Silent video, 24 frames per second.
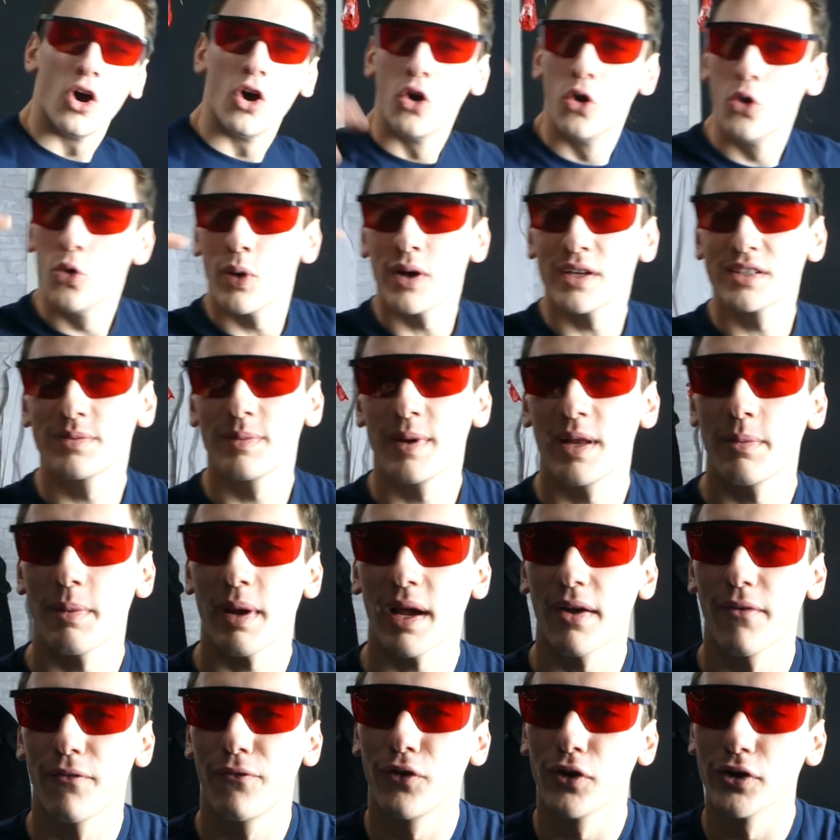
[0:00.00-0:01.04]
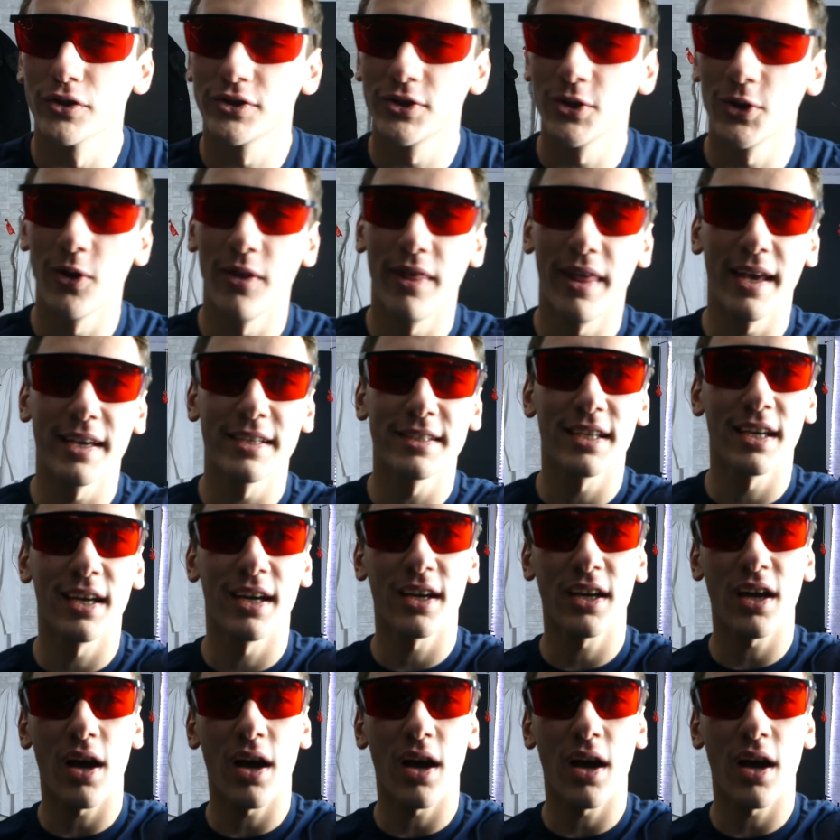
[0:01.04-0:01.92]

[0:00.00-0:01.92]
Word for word: Who wants me to make a full suit of this?